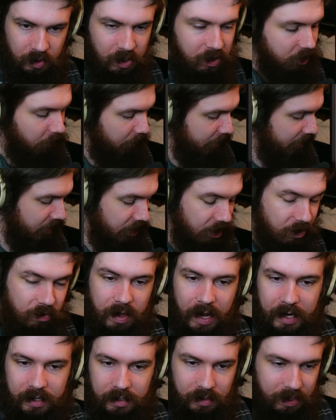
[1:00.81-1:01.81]
So we can hear
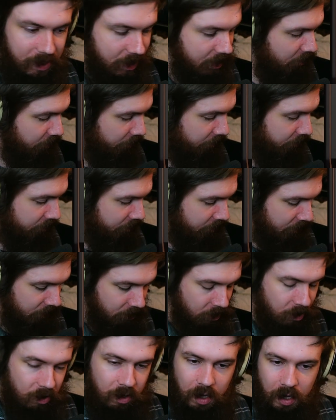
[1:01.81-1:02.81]
that here.
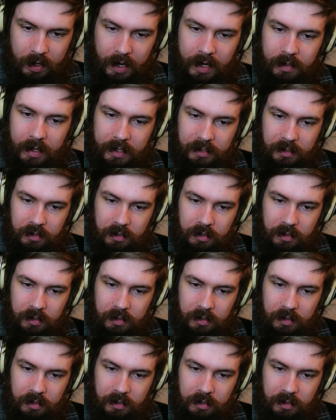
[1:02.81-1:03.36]
What I like to